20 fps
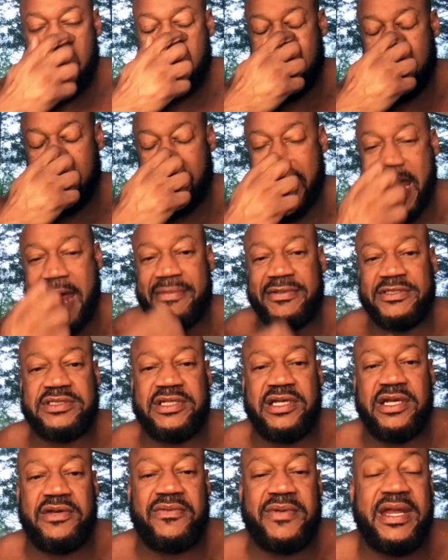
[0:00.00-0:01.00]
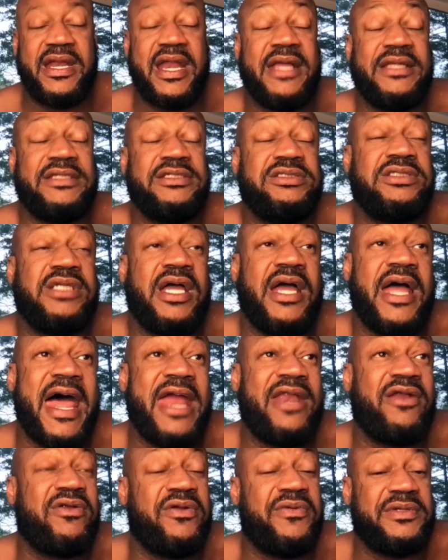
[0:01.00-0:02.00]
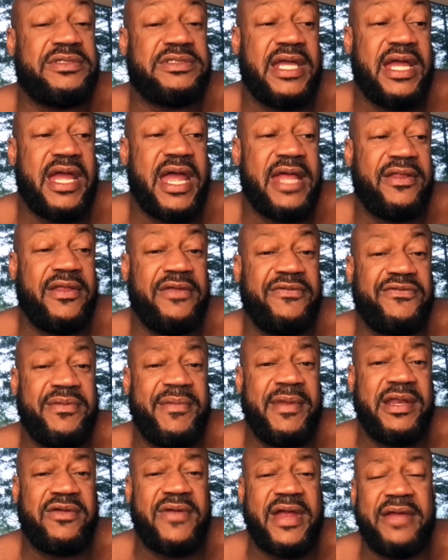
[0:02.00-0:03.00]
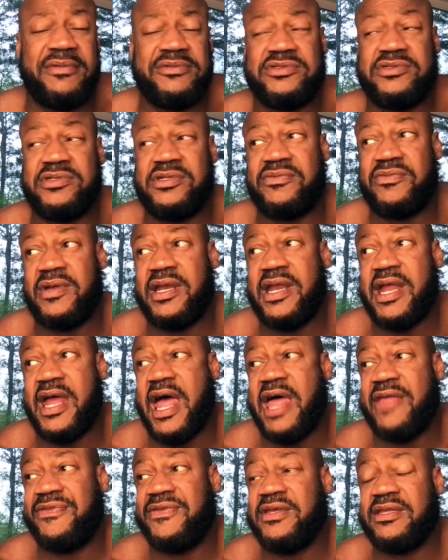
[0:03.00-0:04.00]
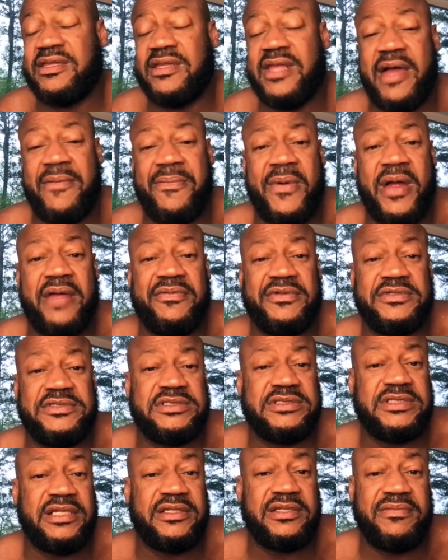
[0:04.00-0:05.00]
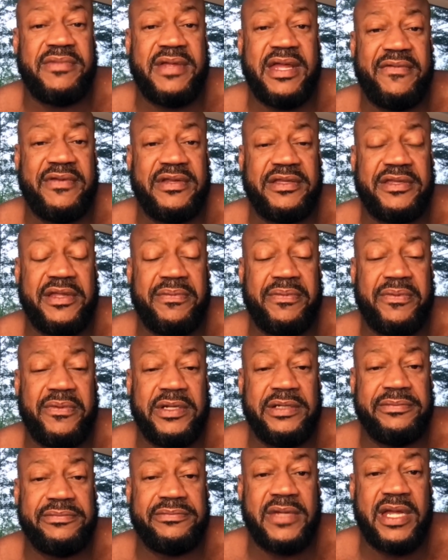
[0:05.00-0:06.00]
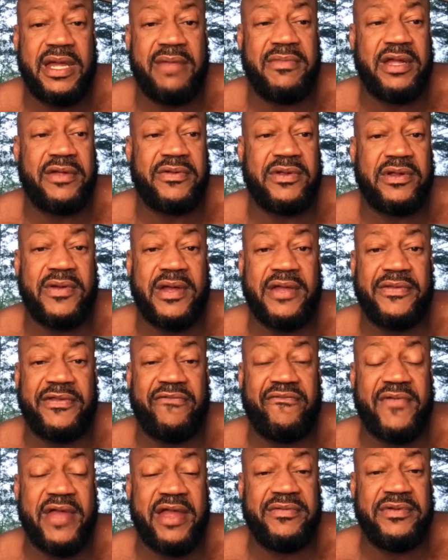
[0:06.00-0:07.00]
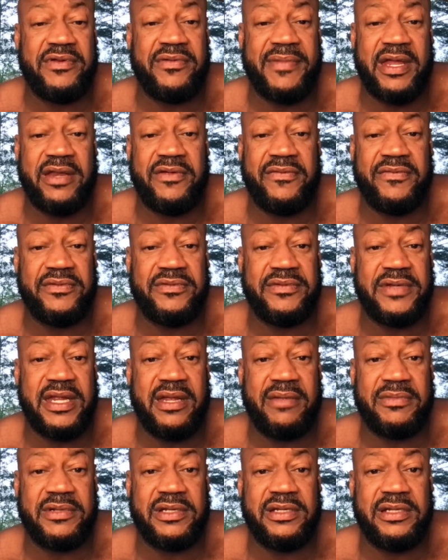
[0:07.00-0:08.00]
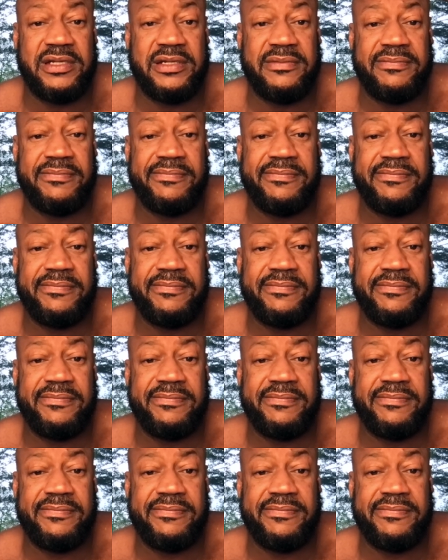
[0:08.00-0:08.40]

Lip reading: They grabbed his gun and ran out. I don't know what to, if somebody grabs your gun and ran out, I think I probably would just let them have it at that point. I'm not gonna go out there fighting with nobody with no damn gun.